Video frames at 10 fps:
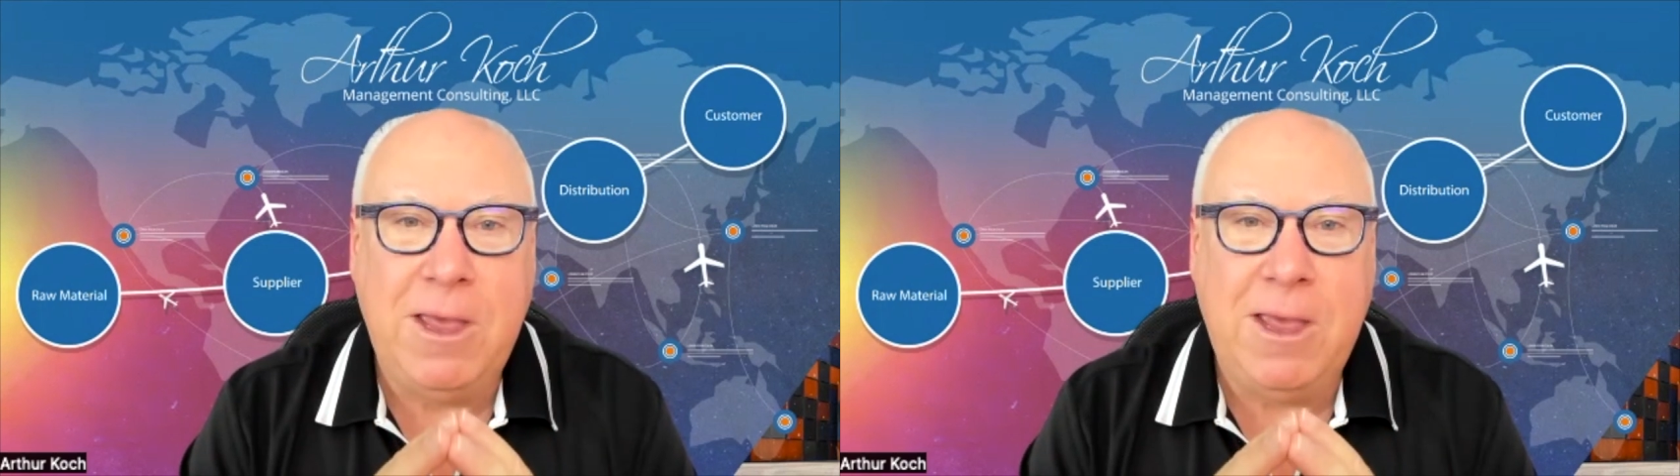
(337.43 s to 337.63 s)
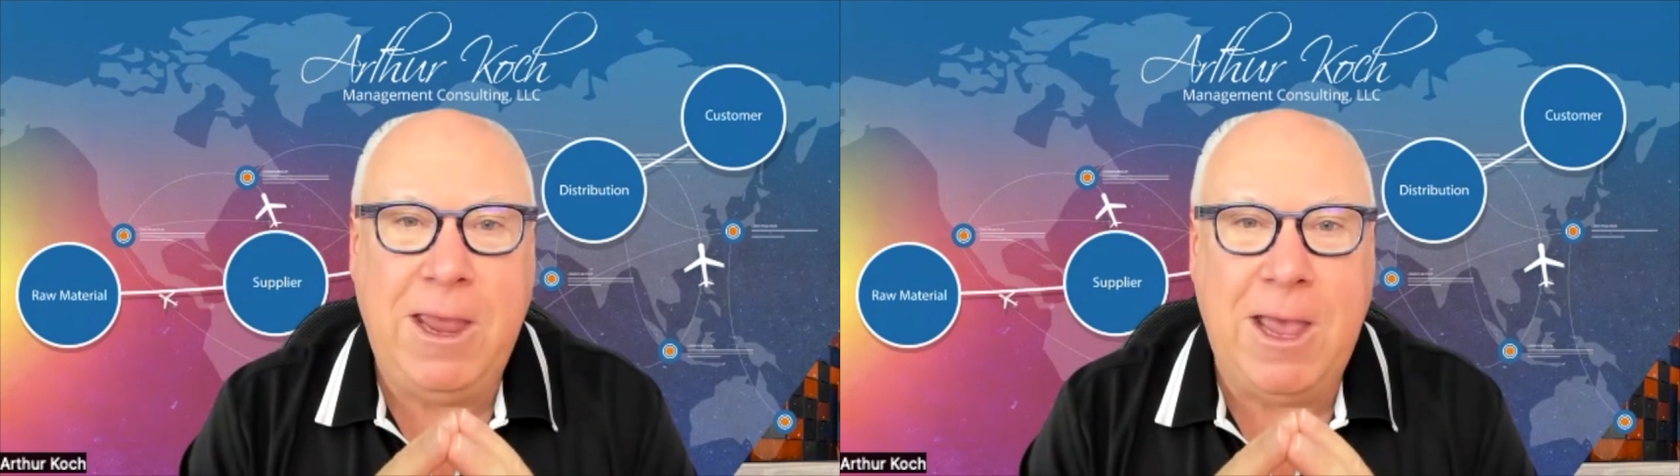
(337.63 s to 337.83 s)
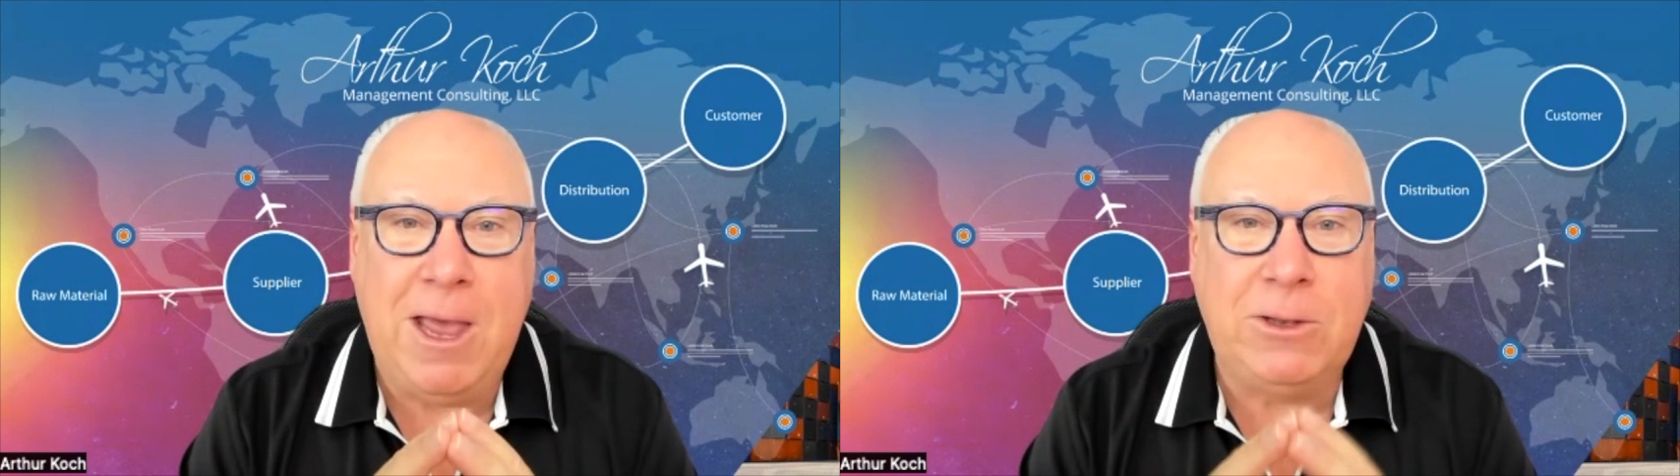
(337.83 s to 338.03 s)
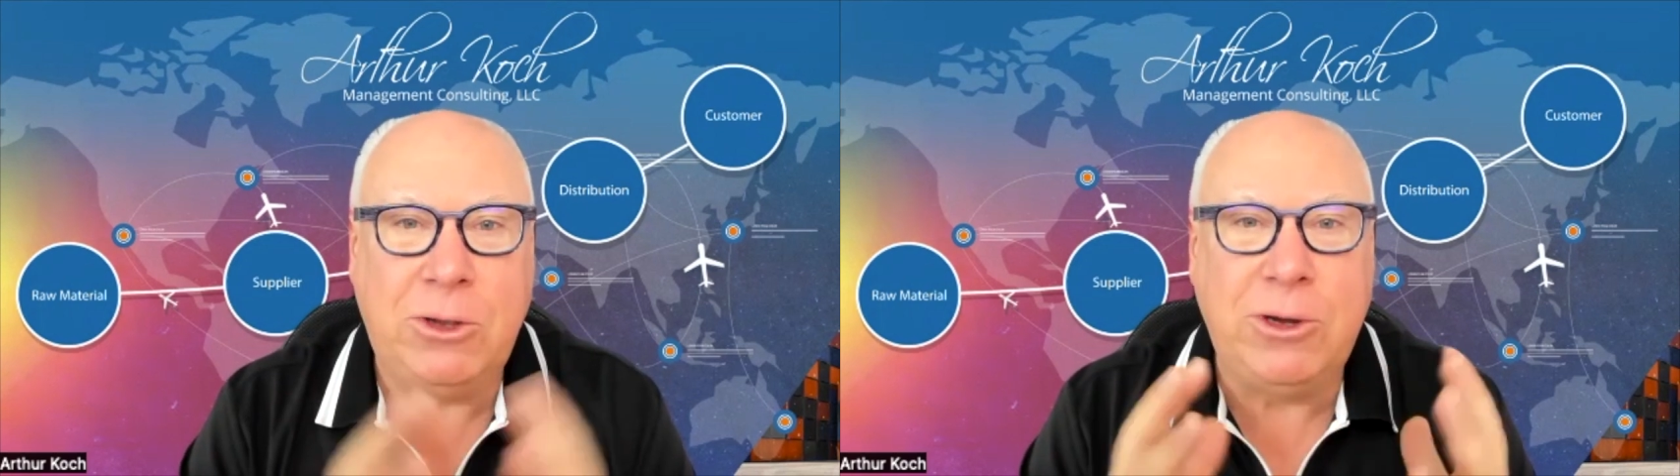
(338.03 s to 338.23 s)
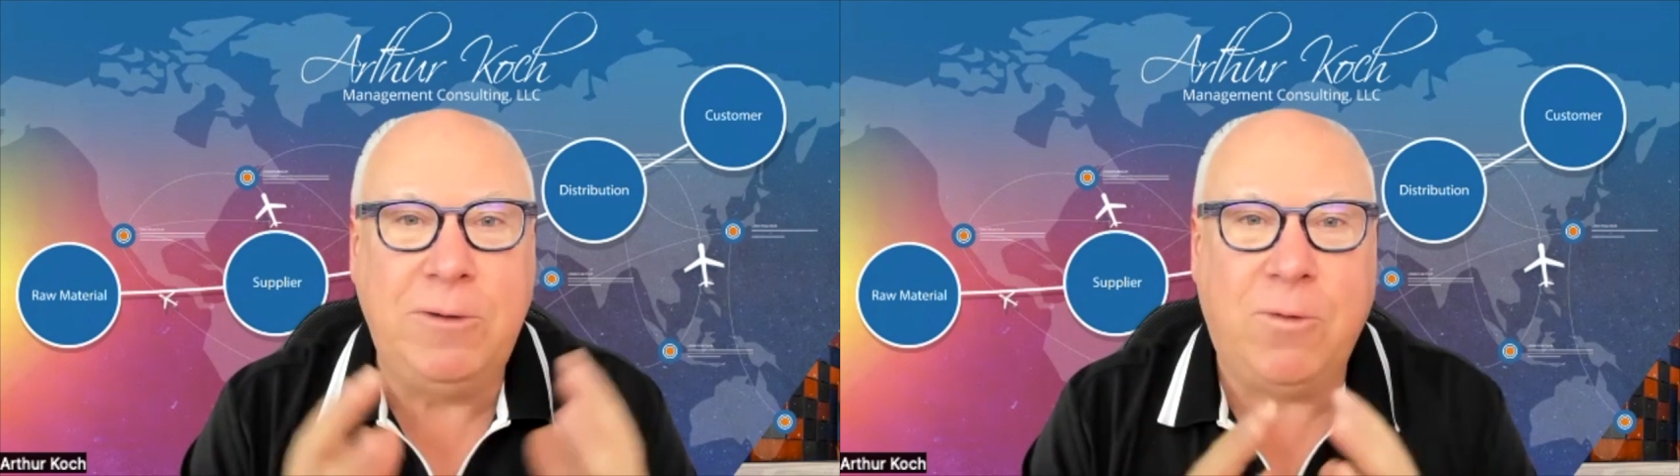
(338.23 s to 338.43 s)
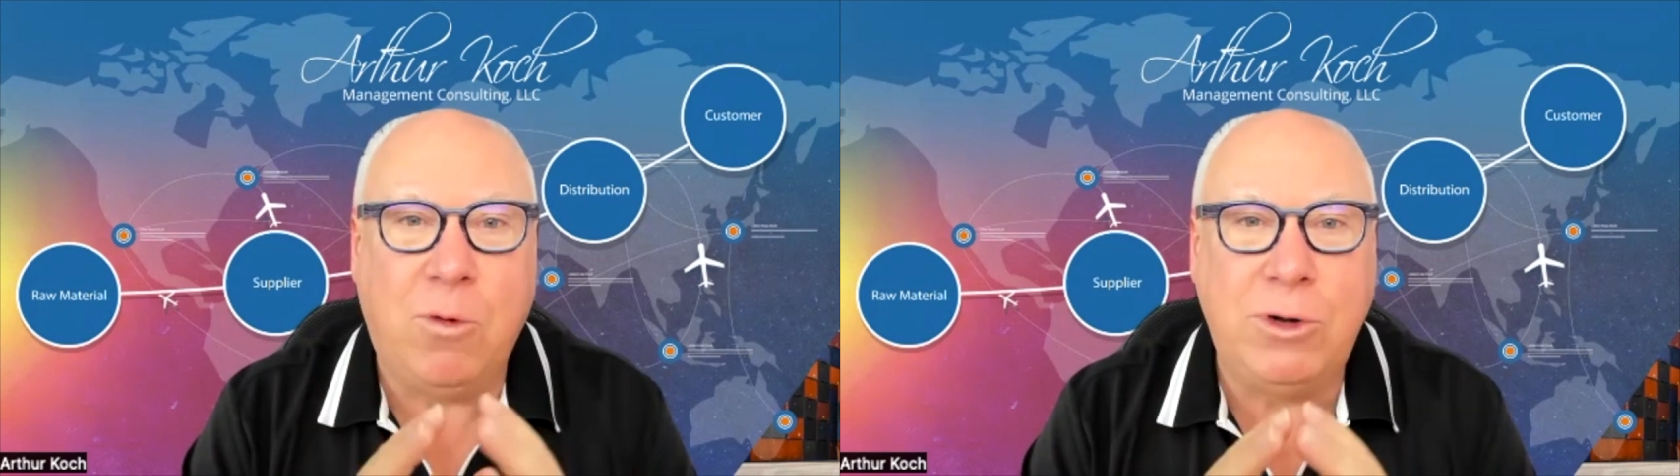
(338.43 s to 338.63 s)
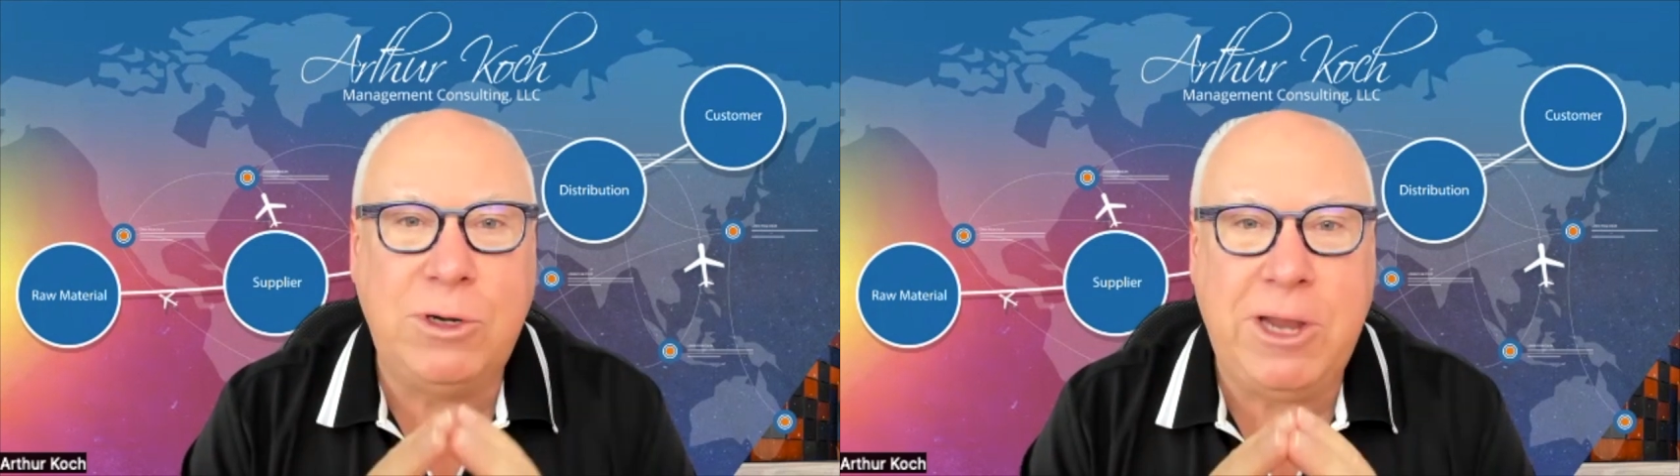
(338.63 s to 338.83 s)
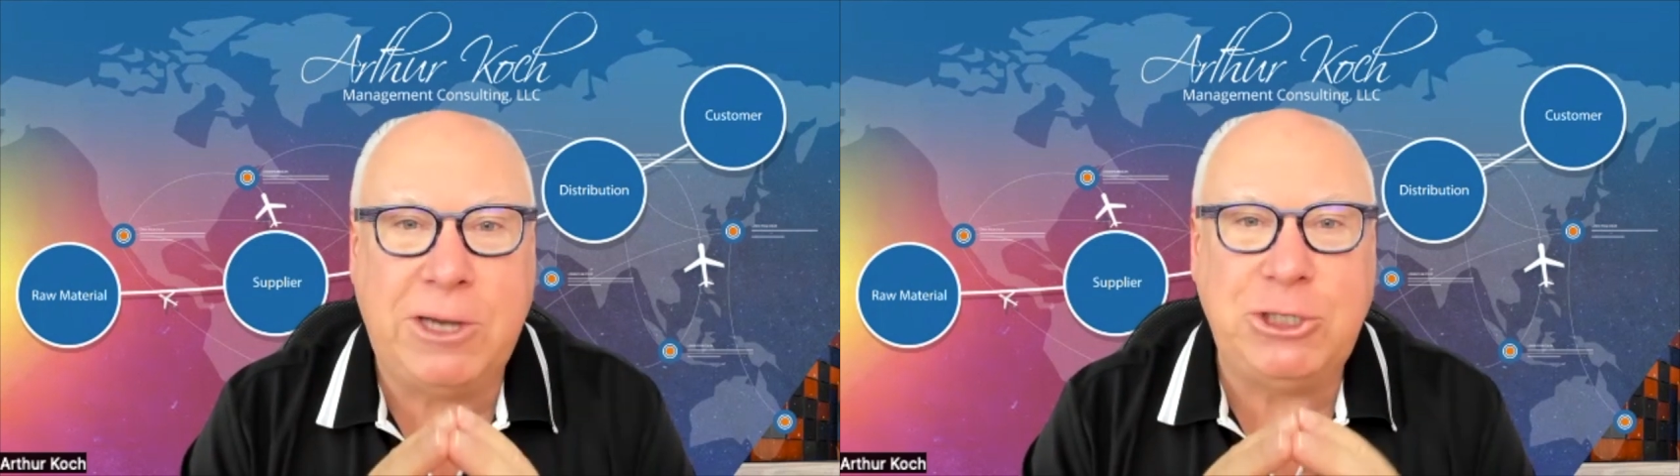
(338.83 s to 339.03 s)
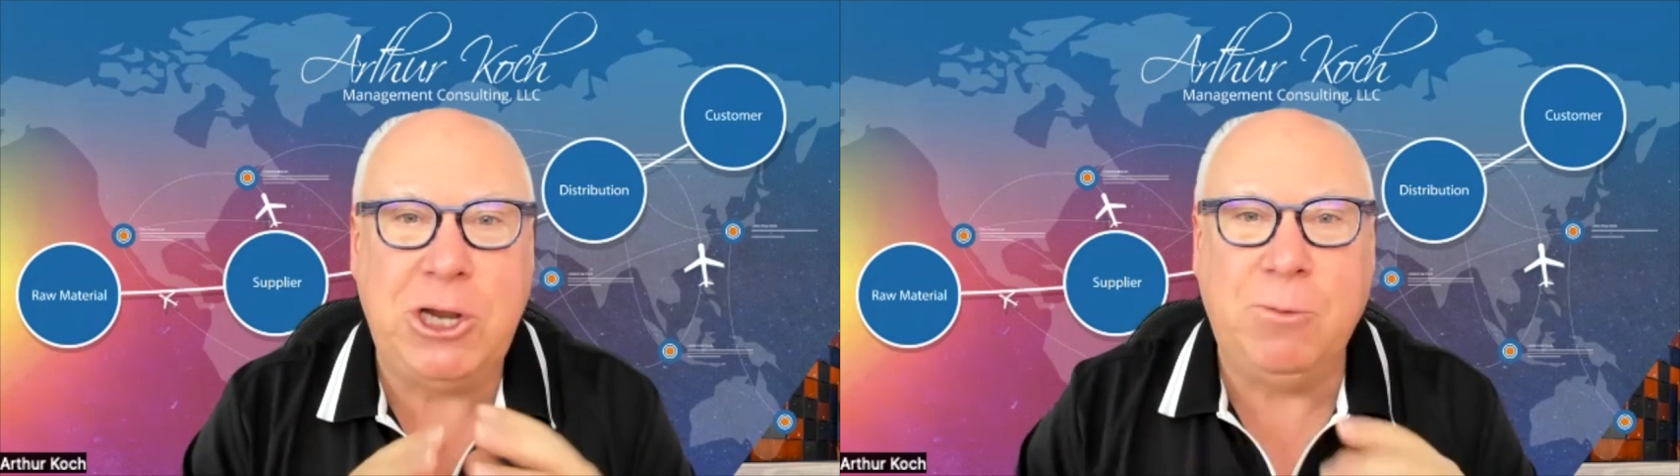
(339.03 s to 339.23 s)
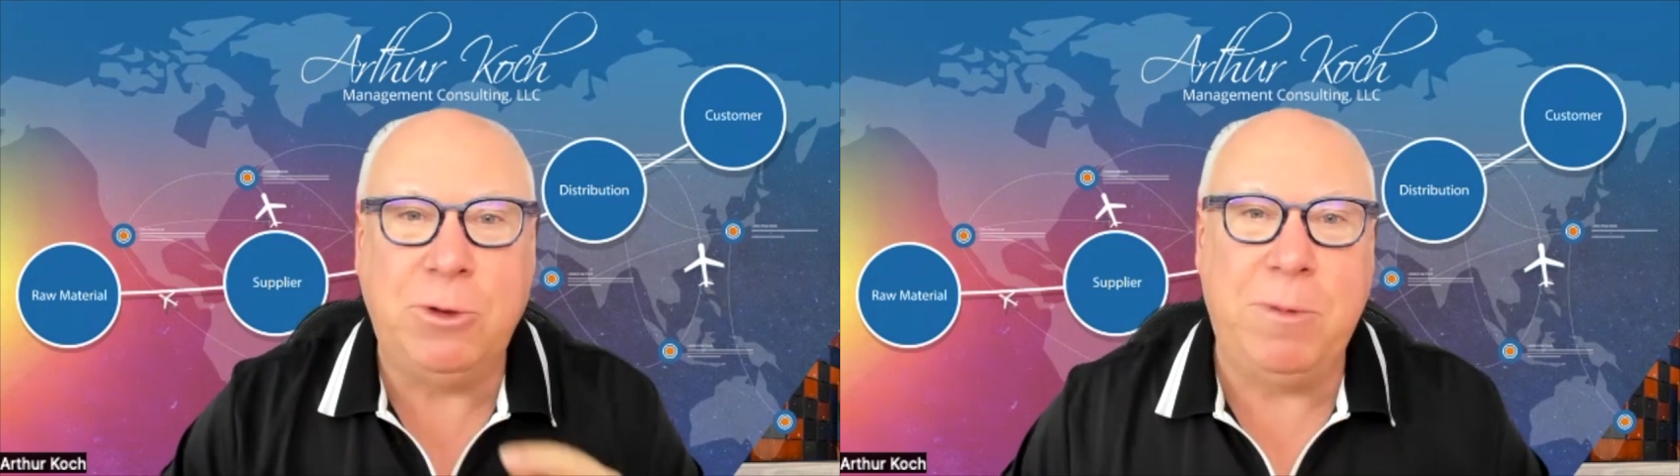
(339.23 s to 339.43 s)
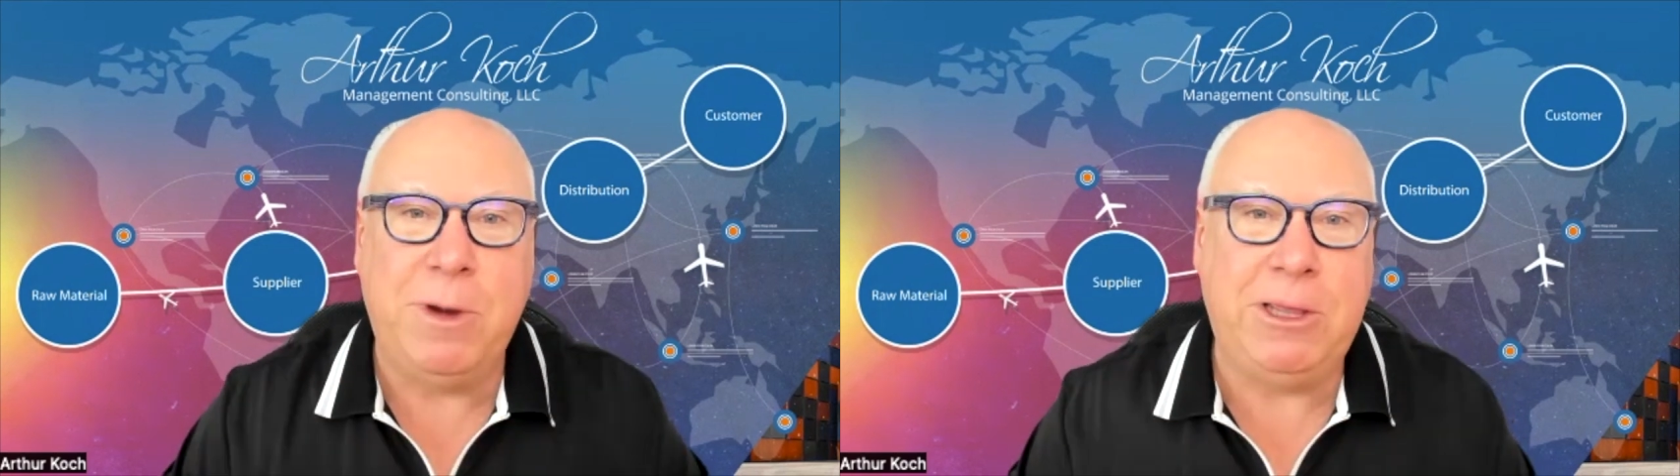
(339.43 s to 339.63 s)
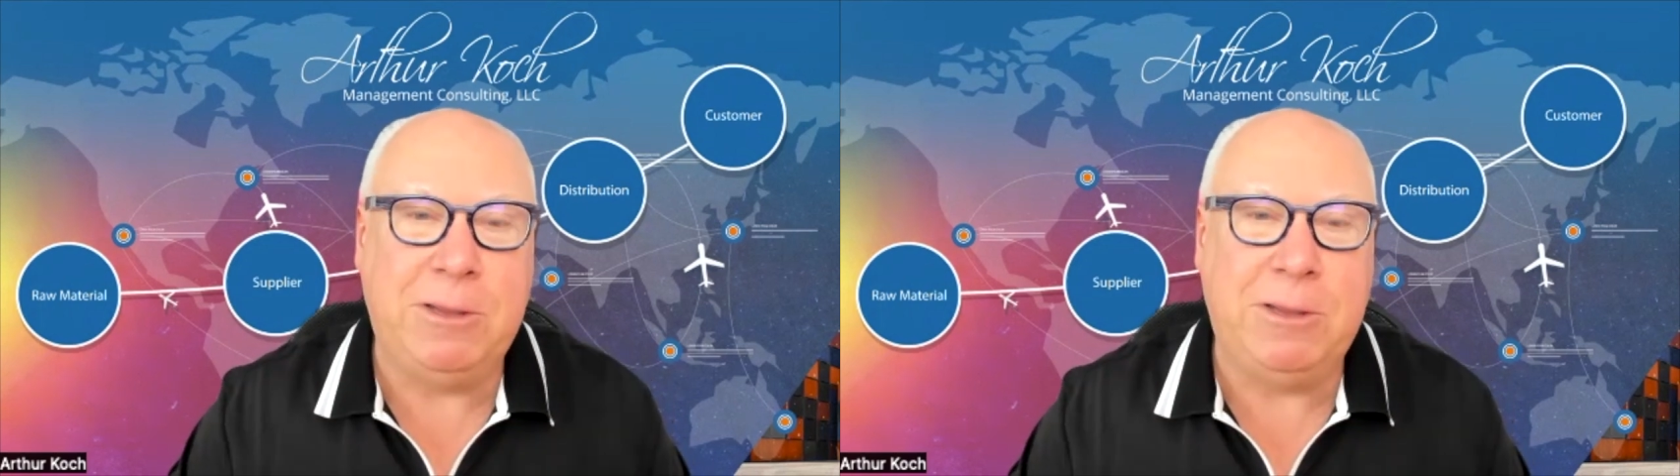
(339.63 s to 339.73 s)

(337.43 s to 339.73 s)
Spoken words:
and looking forward to catching up with many of